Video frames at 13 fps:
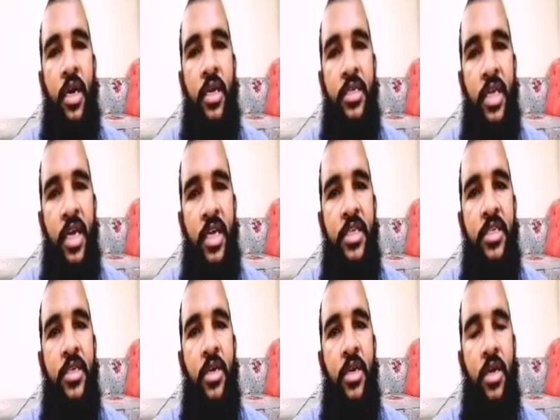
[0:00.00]
tight
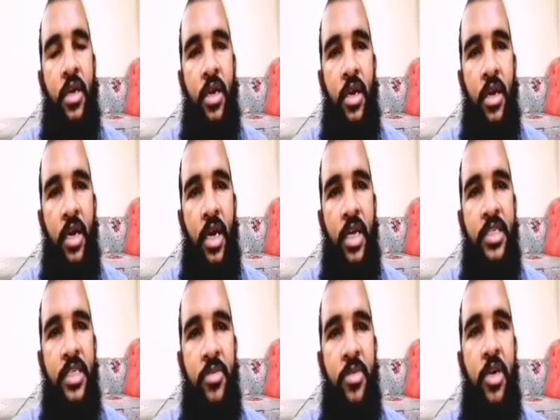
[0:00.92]

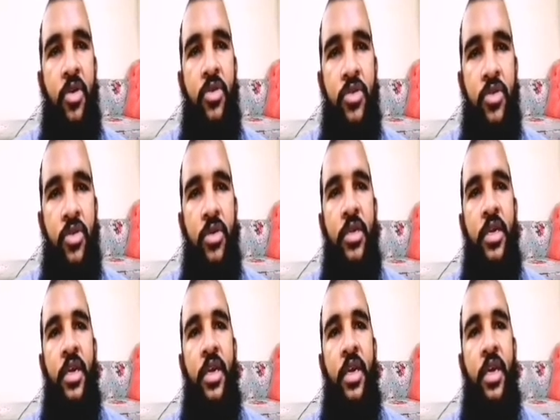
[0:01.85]
glycemic control
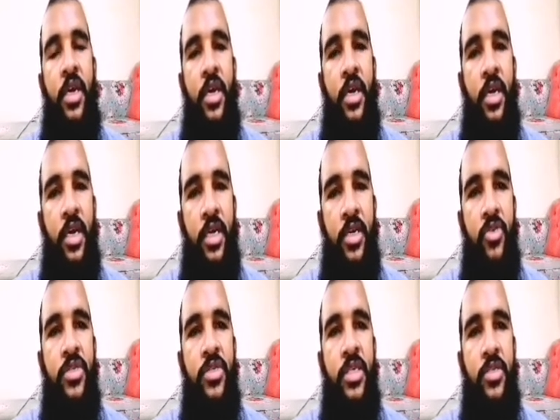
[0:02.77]

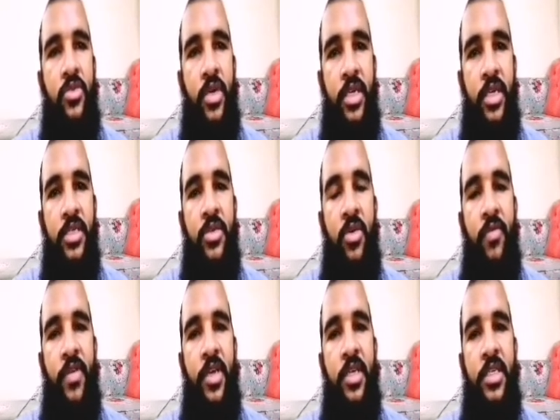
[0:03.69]
reduces your risk
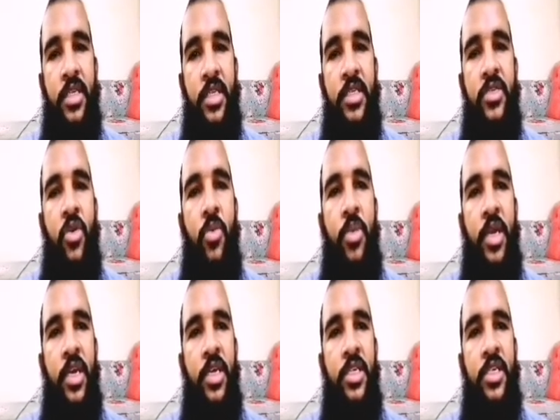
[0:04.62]
of getting these
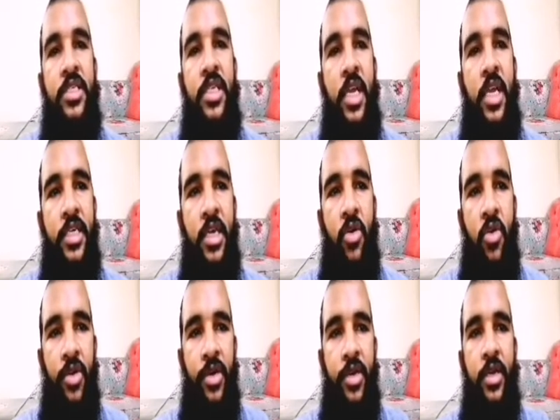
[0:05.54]
complications later
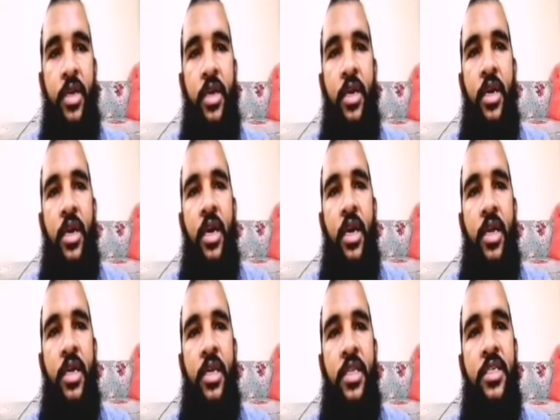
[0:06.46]
on.
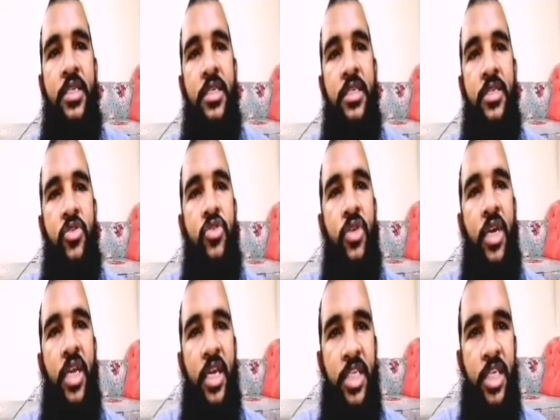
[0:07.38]
And this is
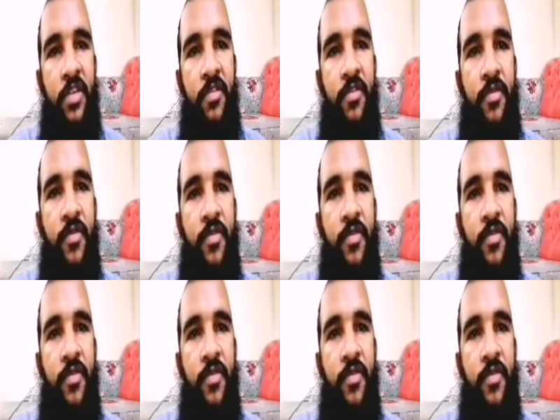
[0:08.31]
usually achieved